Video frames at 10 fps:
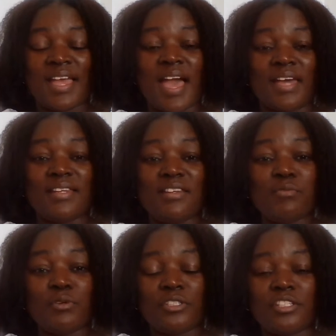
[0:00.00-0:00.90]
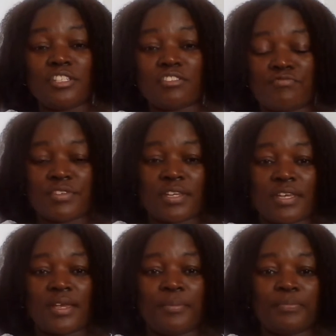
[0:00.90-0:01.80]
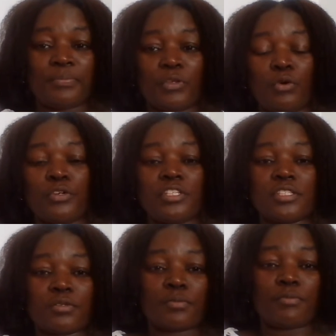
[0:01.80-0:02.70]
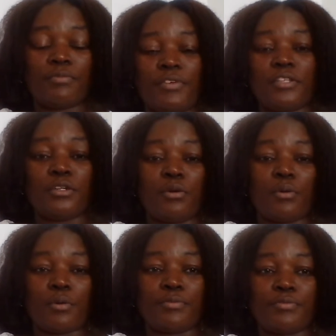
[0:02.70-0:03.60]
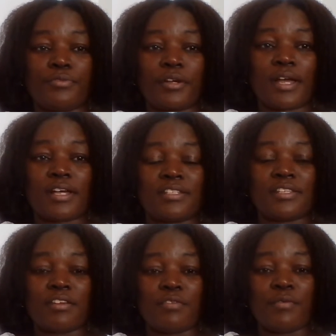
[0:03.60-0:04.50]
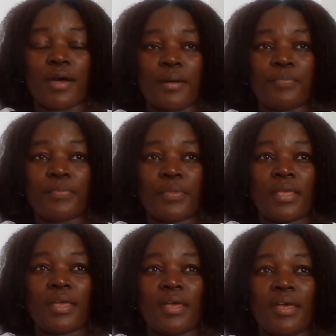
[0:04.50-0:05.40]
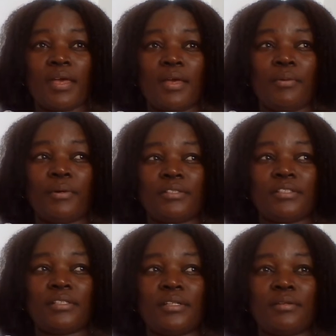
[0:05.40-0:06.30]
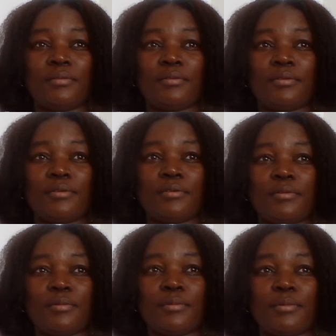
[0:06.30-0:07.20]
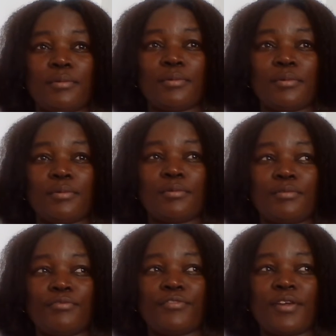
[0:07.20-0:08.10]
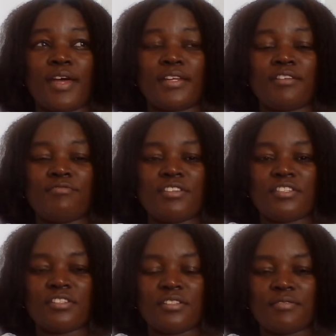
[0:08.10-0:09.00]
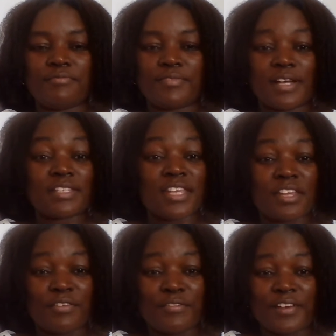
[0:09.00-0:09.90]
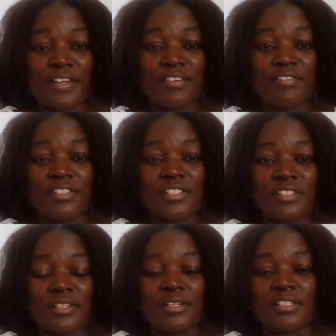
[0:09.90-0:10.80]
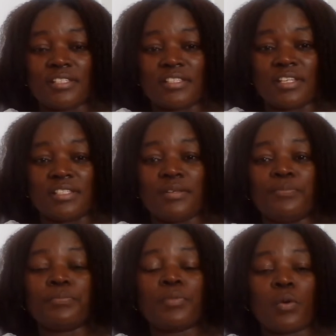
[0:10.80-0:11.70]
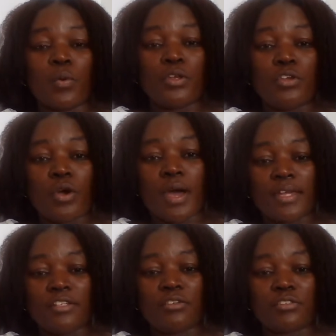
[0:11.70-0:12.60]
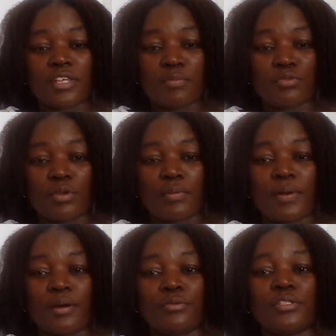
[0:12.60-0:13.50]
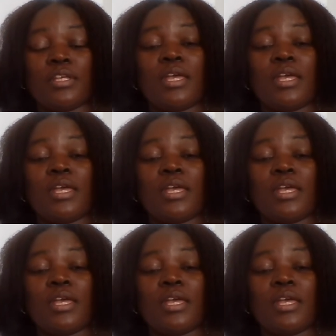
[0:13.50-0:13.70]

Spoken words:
I did watch this trick or this video of Cassandra, what's her name? Friedrich, Cassandra Friedrich. This lady, she says, when you hide your subscribe count,